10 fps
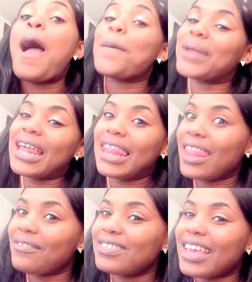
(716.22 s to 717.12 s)
but I
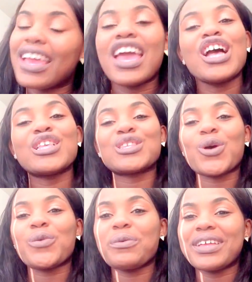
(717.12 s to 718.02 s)
loved it.
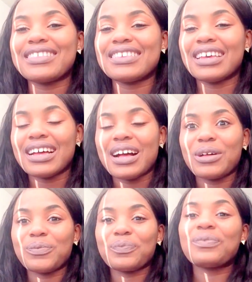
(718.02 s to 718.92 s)
So we went into
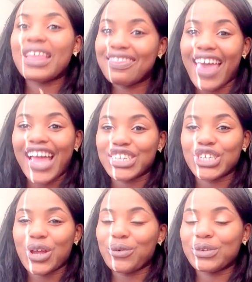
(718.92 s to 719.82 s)
that
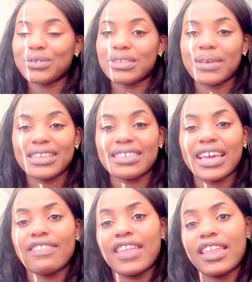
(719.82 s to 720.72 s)
show, which was amazing. And